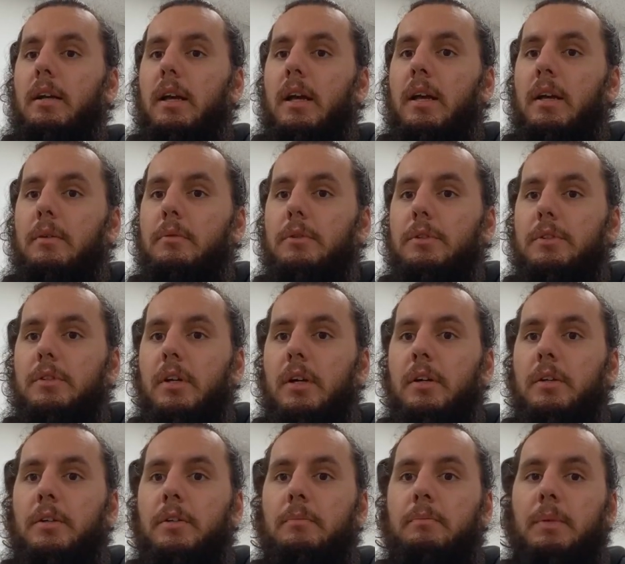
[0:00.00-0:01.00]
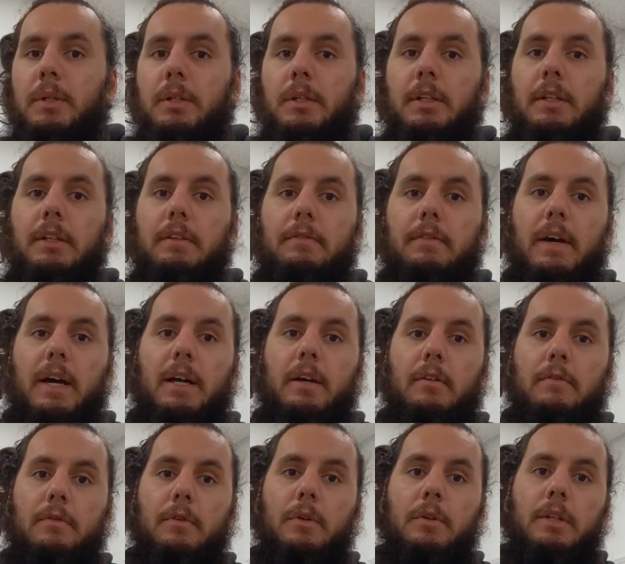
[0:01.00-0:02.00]
I will start building the
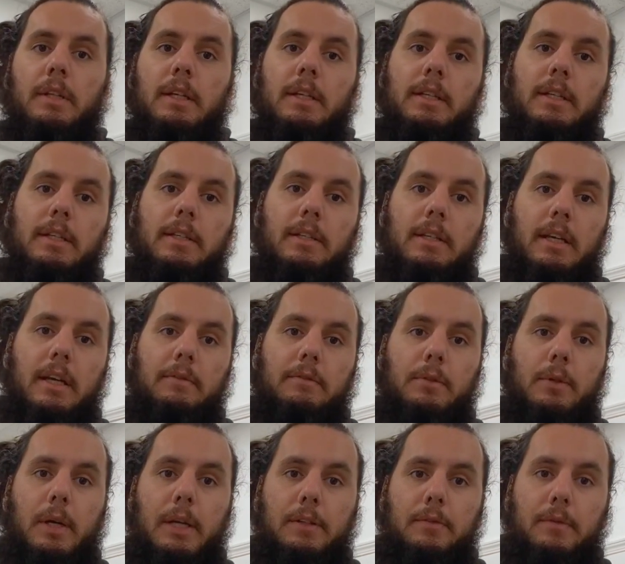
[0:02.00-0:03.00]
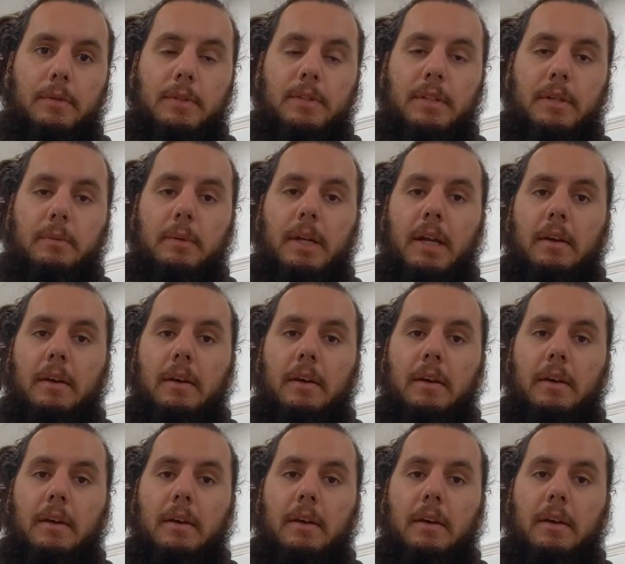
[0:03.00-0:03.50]
file for the DTF transfers that we